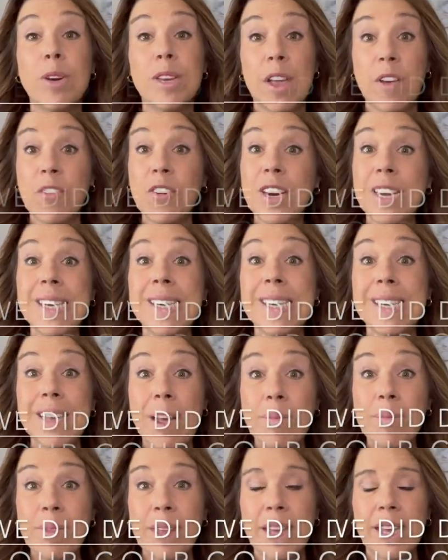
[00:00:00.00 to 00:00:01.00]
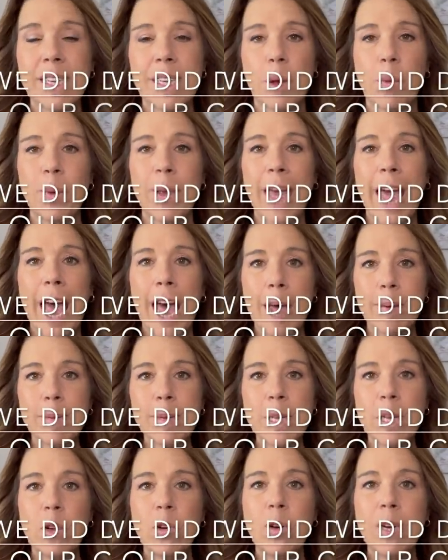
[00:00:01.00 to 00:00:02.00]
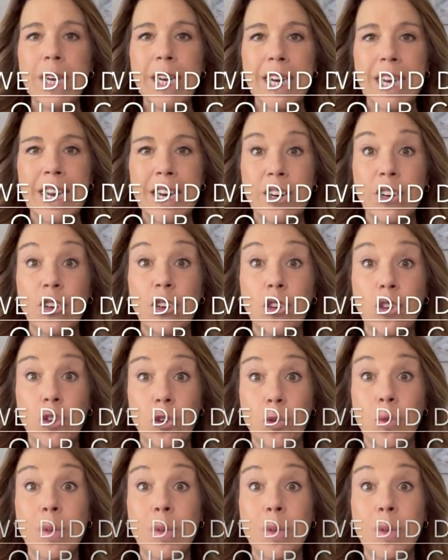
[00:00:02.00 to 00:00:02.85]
definitely some things that we absolutely needed to do